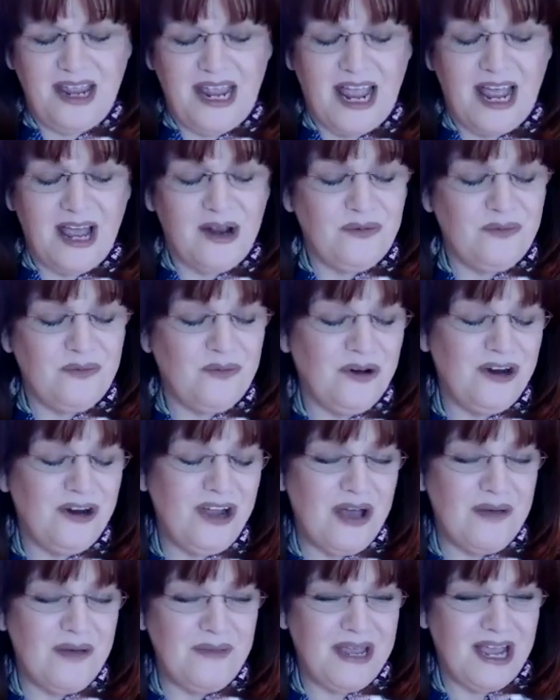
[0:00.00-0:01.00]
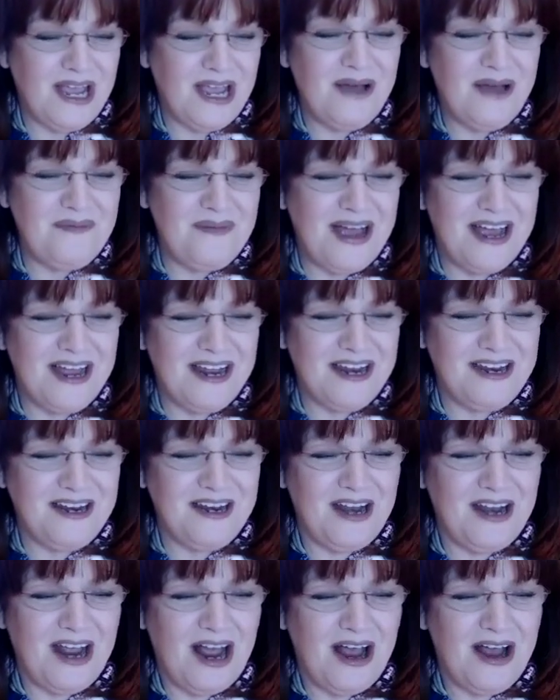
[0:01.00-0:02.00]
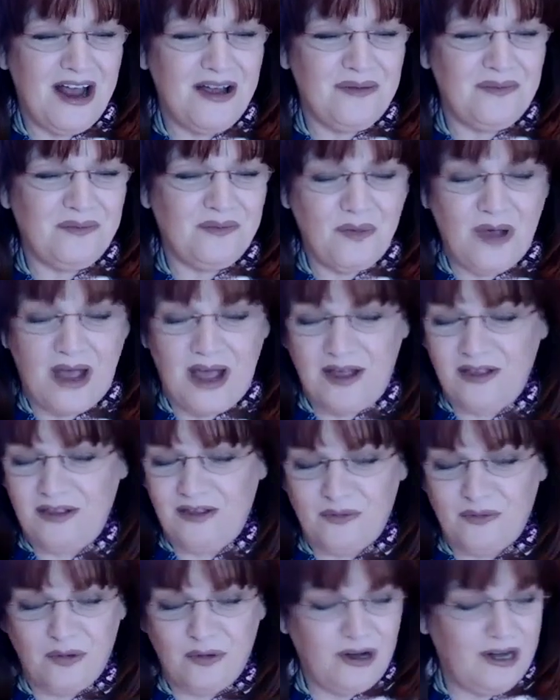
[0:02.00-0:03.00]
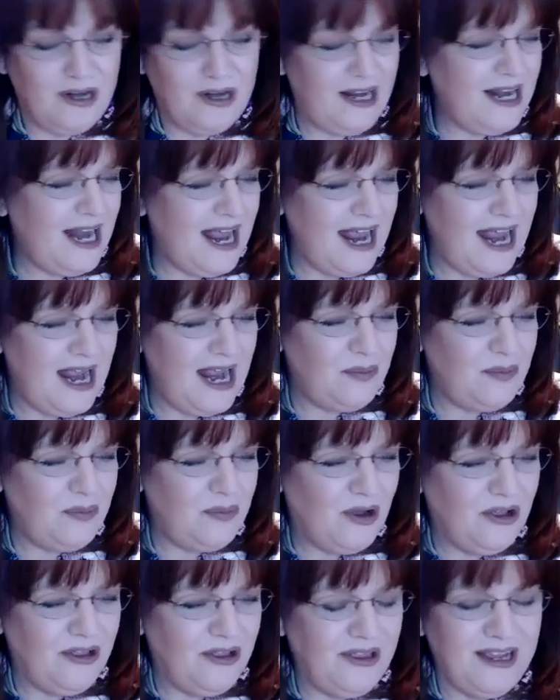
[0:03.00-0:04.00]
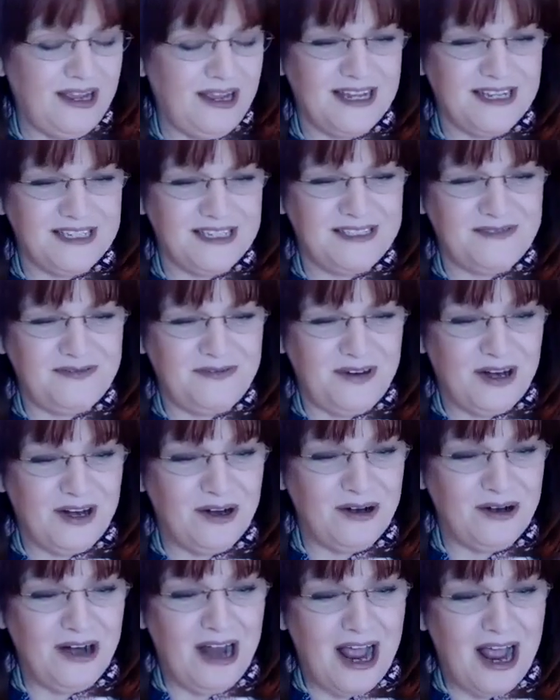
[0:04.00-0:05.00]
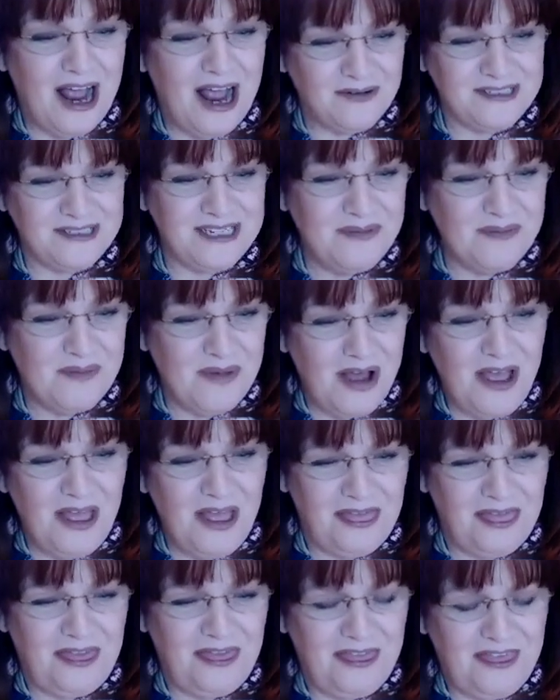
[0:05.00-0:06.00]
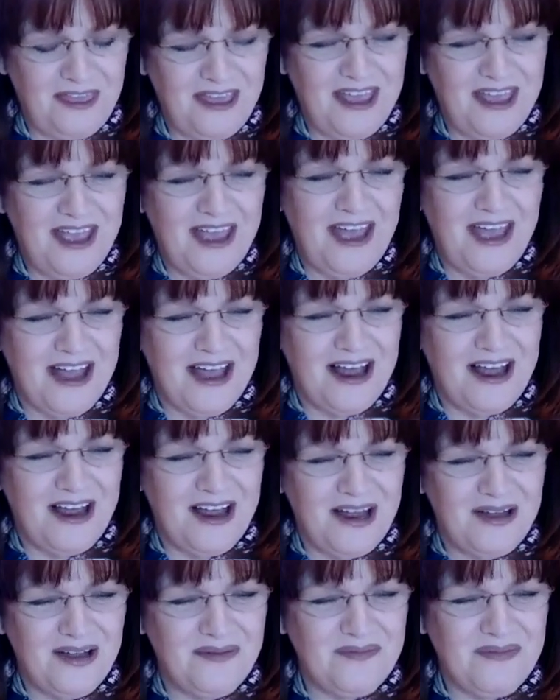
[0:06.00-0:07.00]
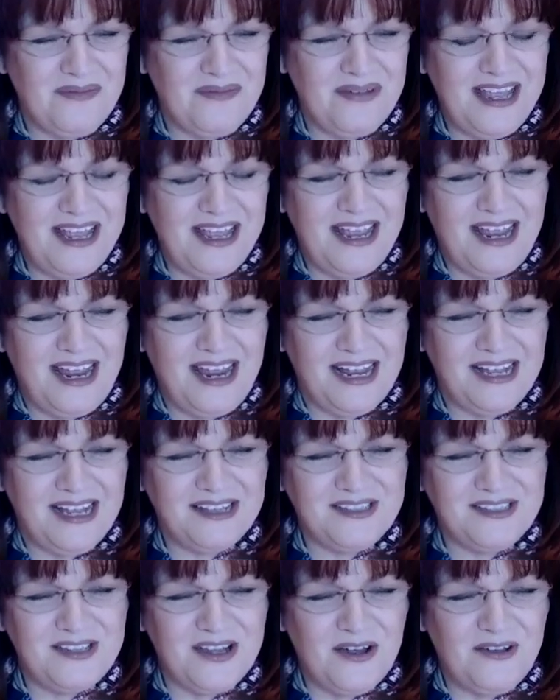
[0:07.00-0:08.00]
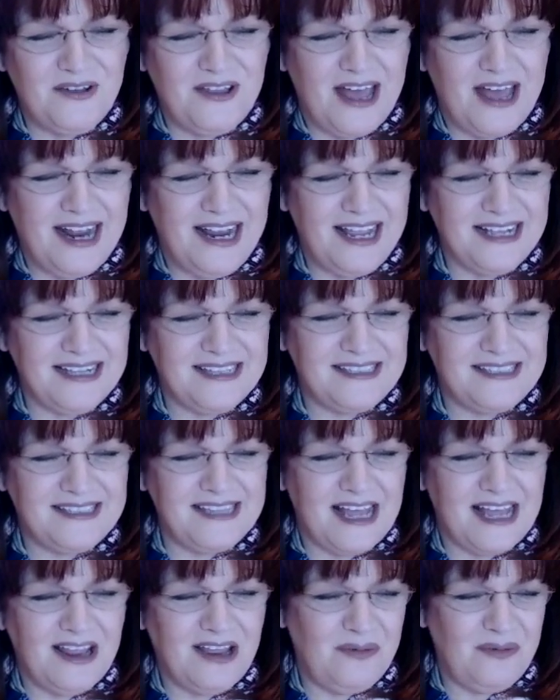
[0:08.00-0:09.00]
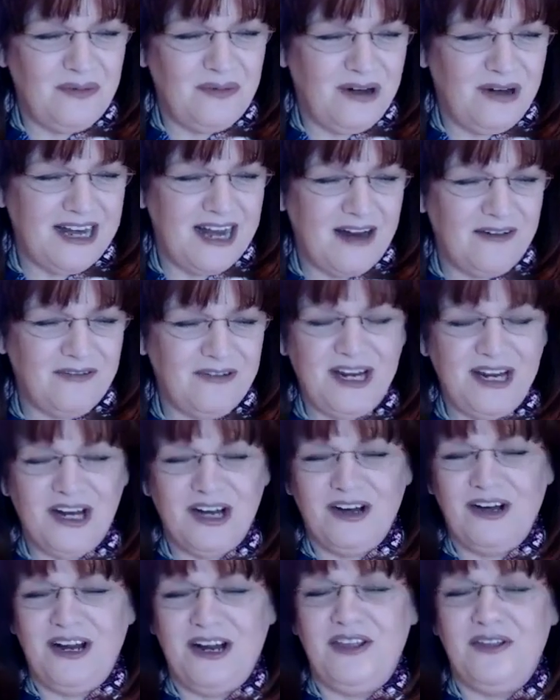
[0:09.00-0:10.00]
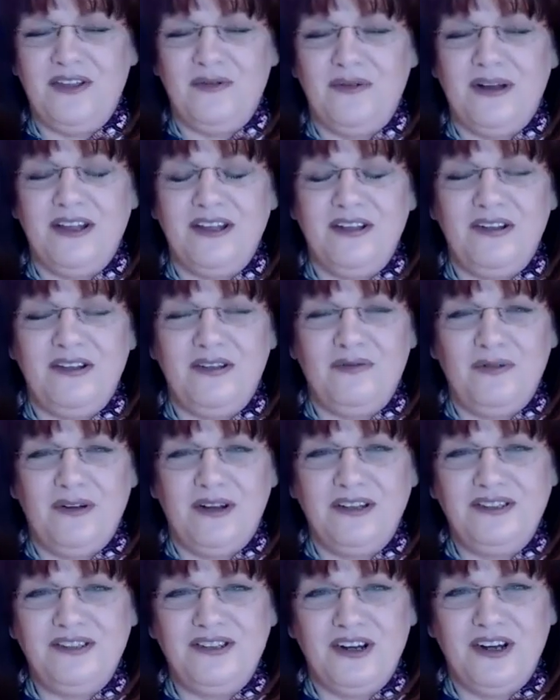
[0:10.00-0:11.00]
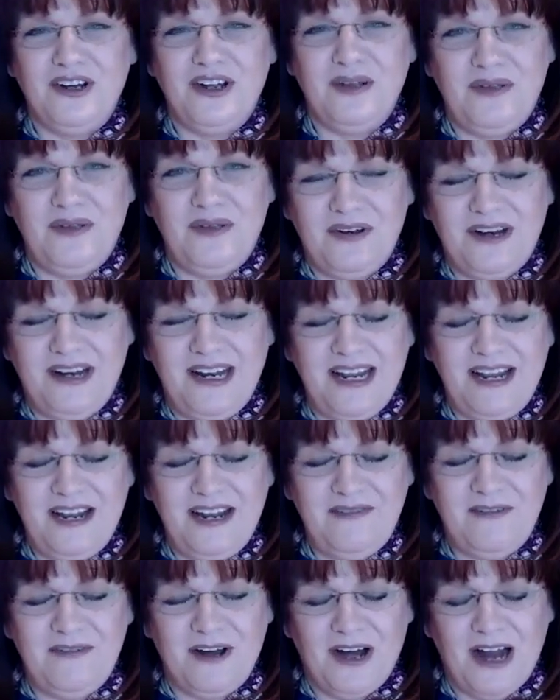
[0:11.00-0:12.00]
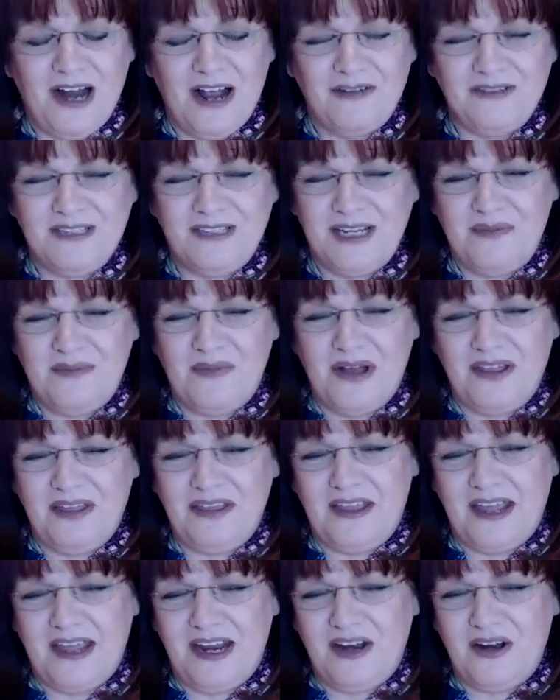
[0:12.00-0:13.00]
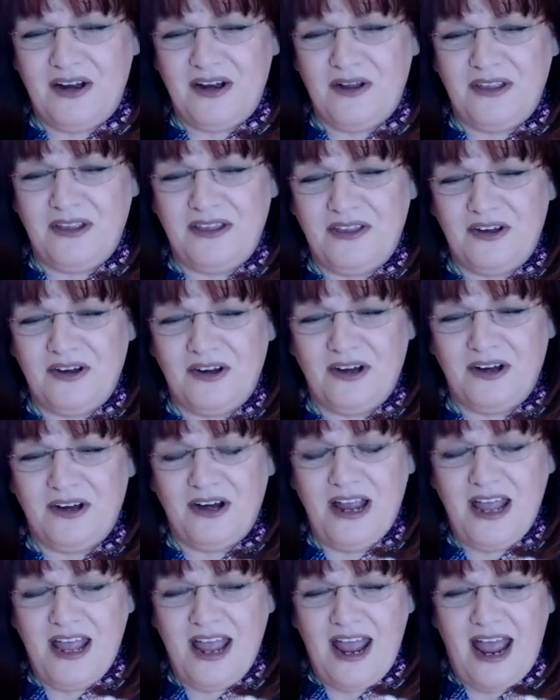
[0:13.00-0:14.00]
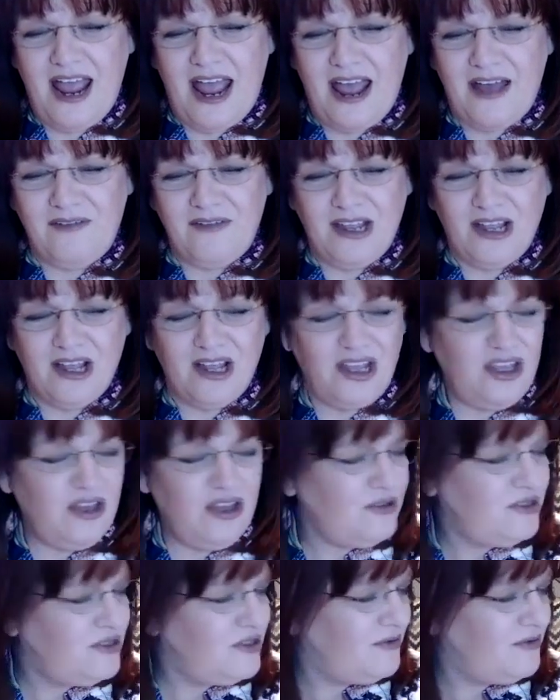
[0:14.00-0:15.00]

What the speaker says: and we're coming up on, we're in it. April is Fair Housing Month. And so that gets celebrated every year in the realtor community, Fair Housing Month. I know that they're having a huge